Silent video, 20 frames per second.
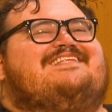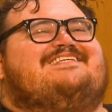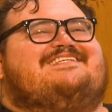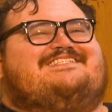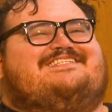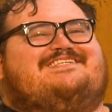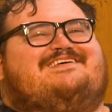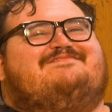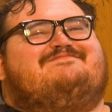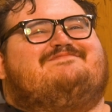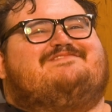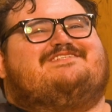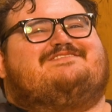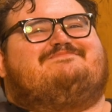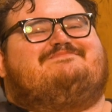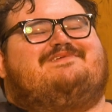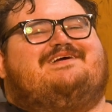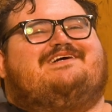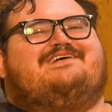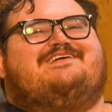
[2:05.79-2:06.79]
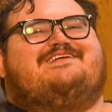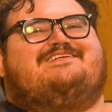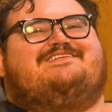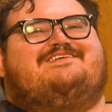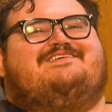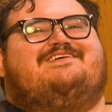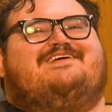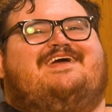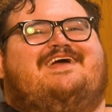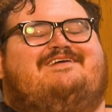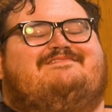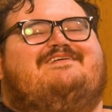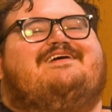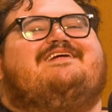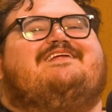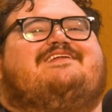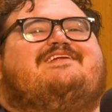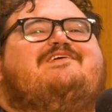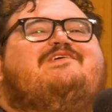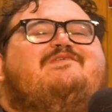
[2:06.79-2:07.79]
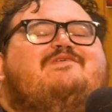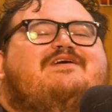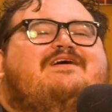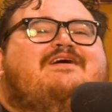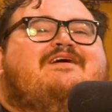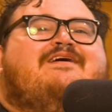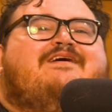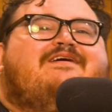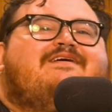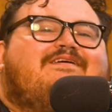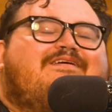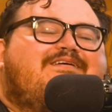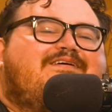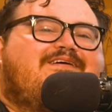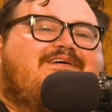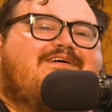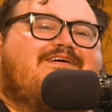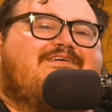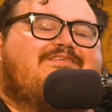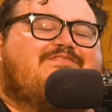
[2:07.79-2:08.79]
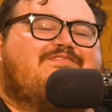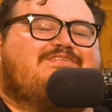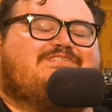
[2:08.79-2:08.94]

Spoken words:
some just bearded dude came out of nowhere and